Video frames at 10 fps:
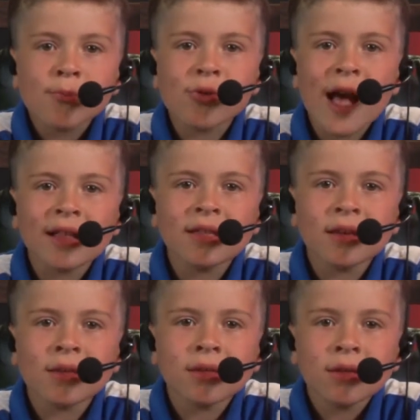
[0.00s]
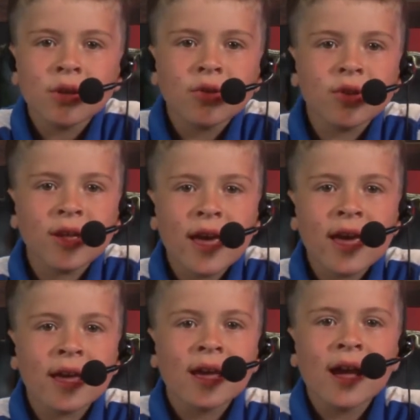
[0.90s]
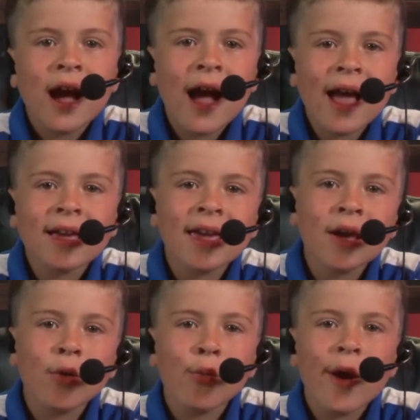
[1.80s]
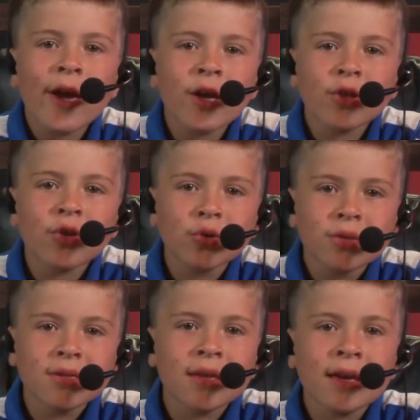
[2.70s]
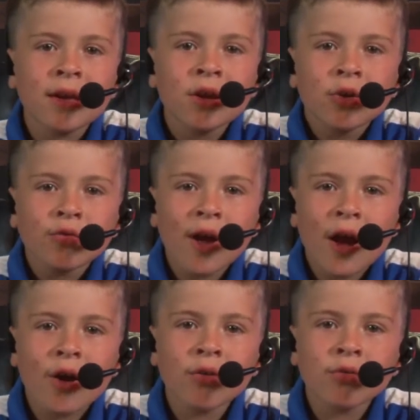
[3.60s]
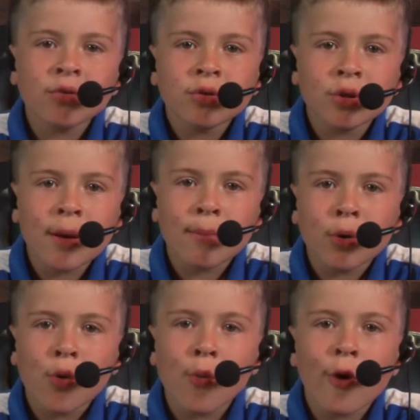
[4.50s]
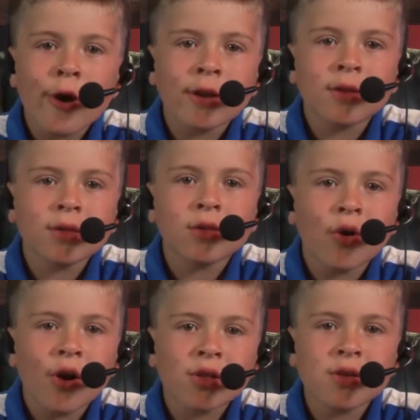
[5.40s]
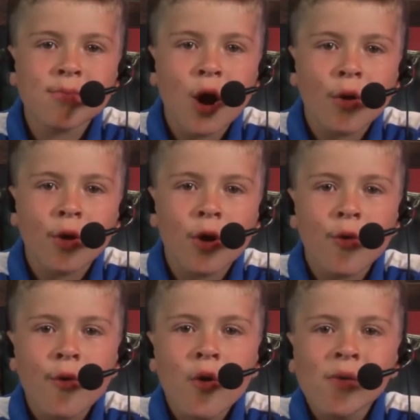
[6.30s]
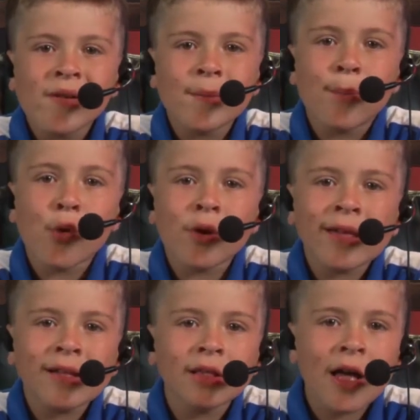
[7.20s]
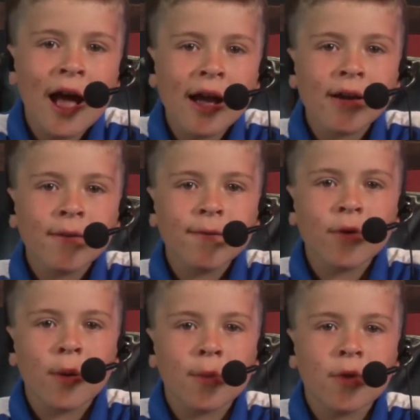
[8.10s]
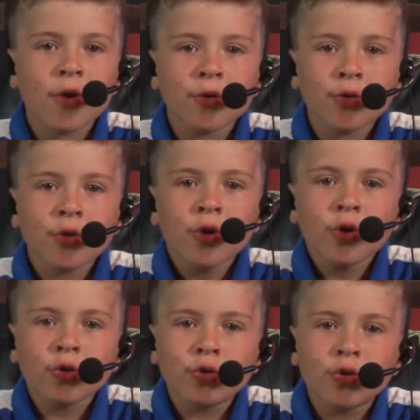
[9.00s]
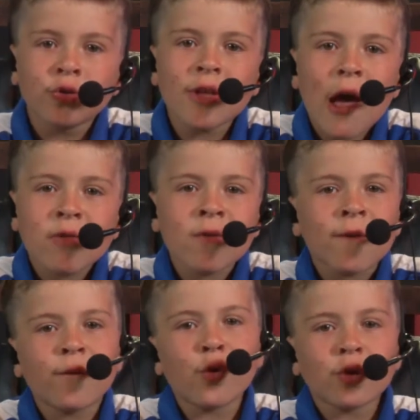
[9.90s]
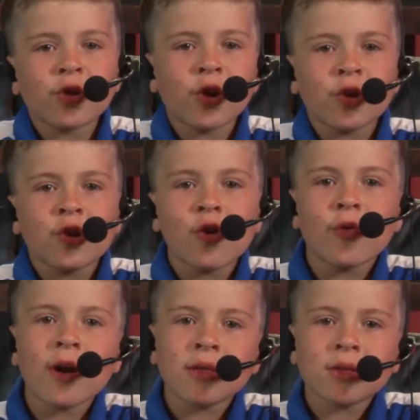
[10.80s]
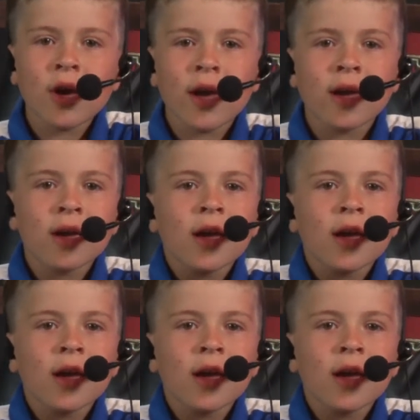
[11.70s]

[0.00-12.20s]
practice today. I can't wait to see round number one start tomorrow. Reporting live from the 2014 USA.